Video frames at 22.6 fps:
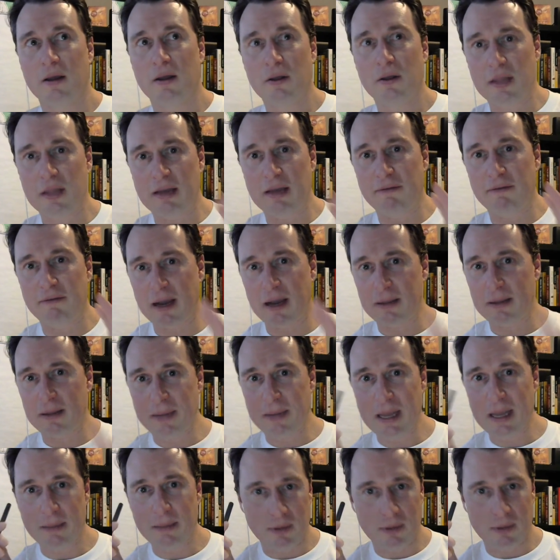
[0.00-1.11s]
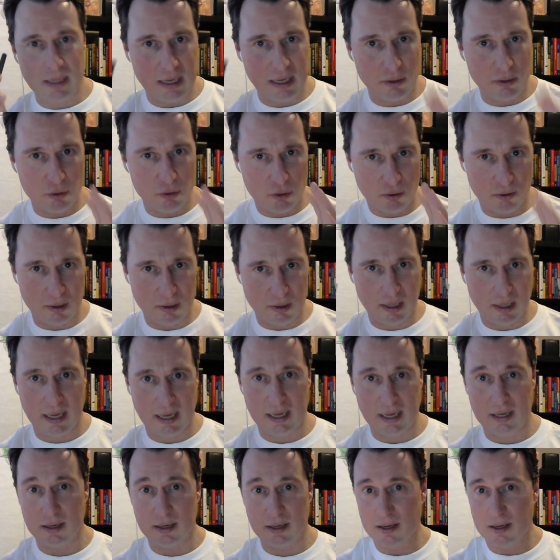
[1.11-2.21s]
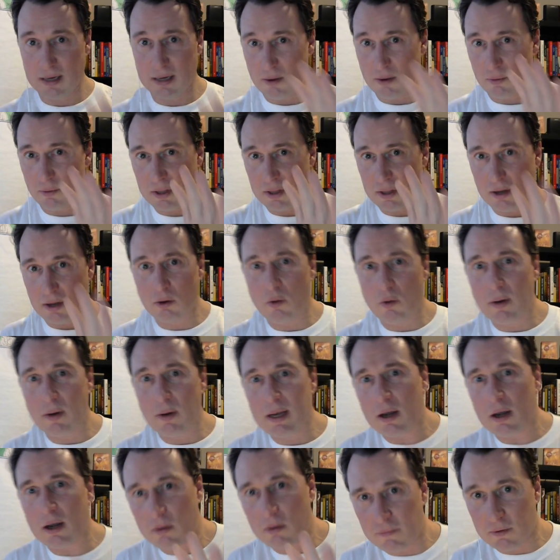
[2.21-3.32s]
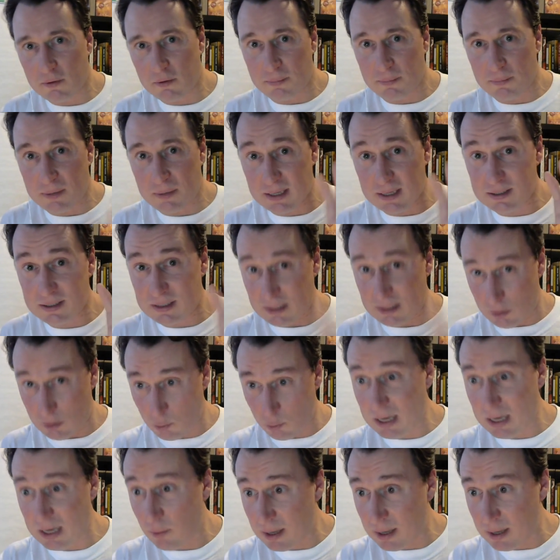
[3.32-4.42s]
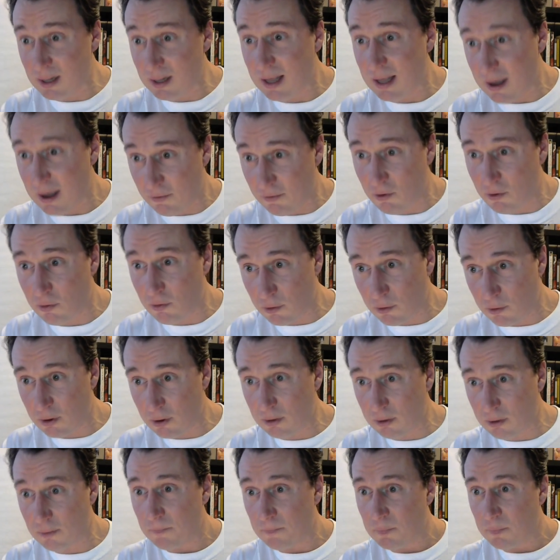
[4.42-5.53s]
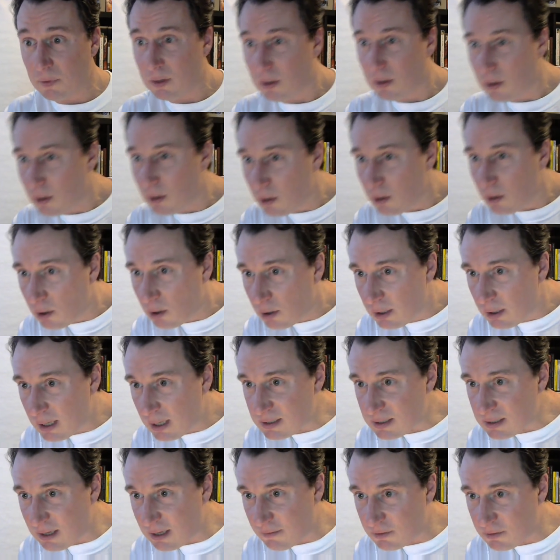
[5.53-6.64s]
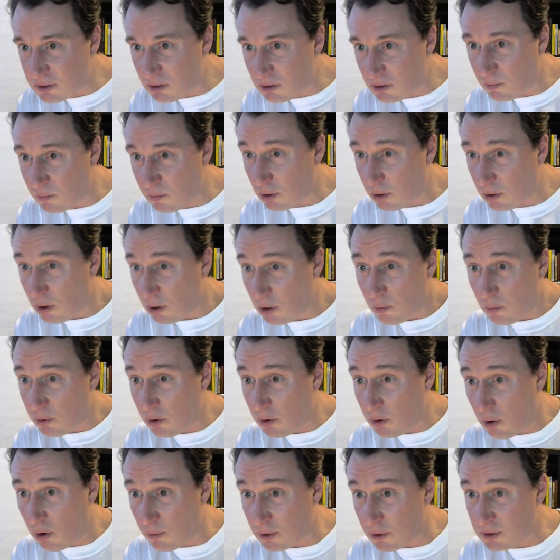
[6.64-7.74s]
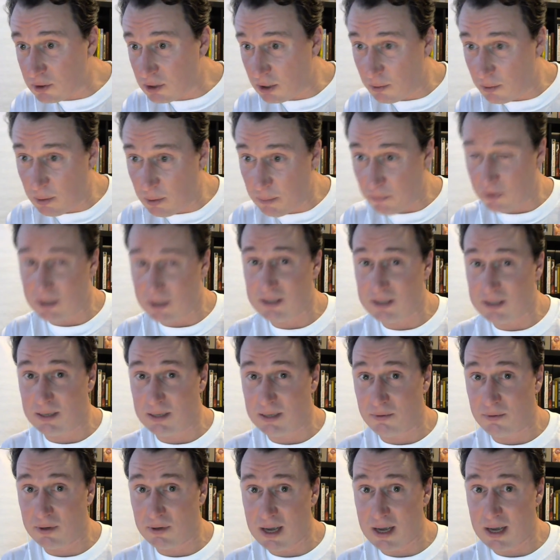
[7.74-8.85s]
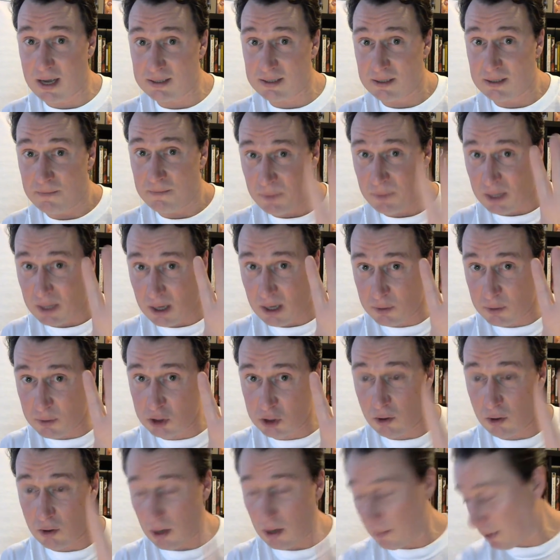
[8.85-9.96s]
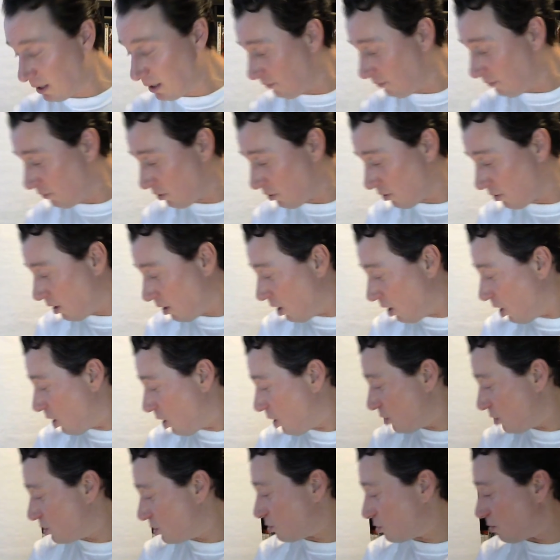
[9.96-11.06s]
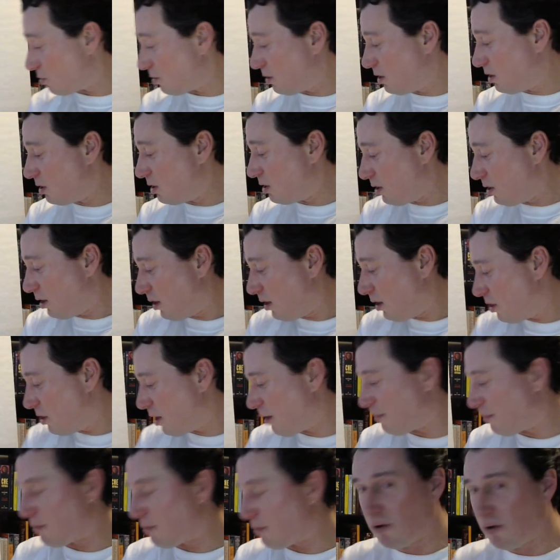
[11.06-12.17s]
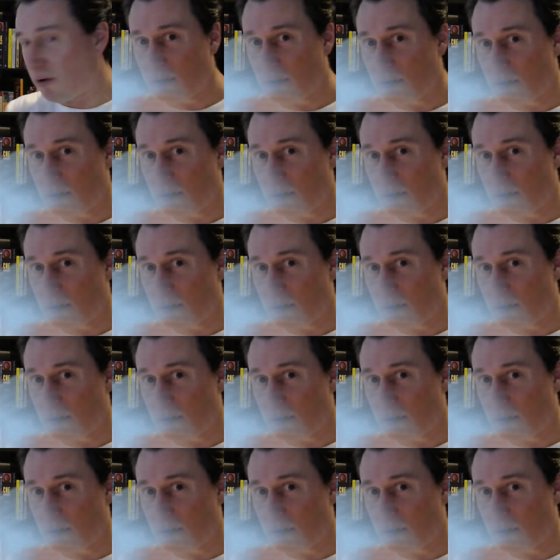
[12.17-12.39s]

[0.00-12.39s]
they find people in their lane. And now, without going all over the place, we will have homework. Yes, give us homework. Well, the homework's going to be pretty simple, guys. I'm going to give you a certain number